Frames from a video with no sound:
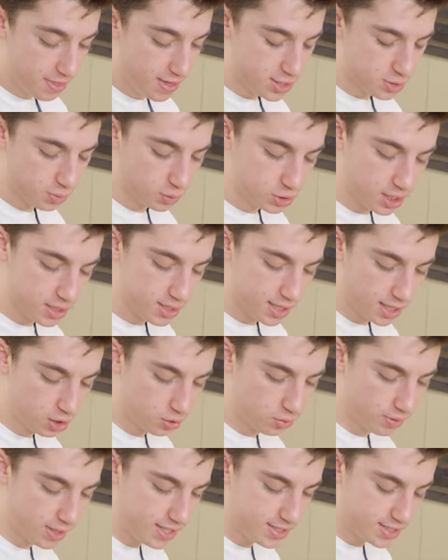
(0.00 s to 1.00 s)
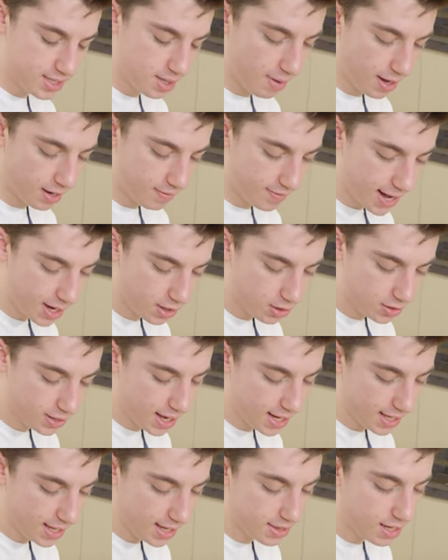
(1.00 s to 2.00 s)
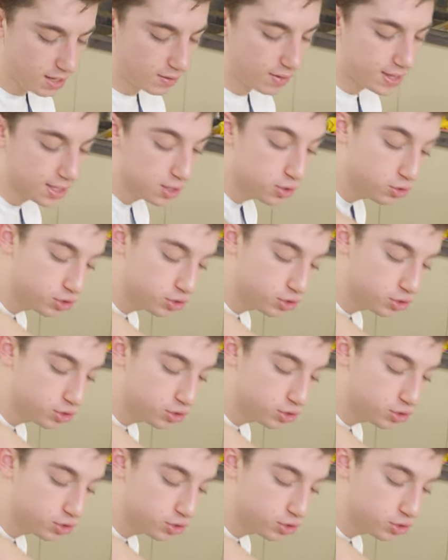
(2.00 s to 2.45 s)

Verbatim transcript: This will just increase the amount of air you're getting in there, and then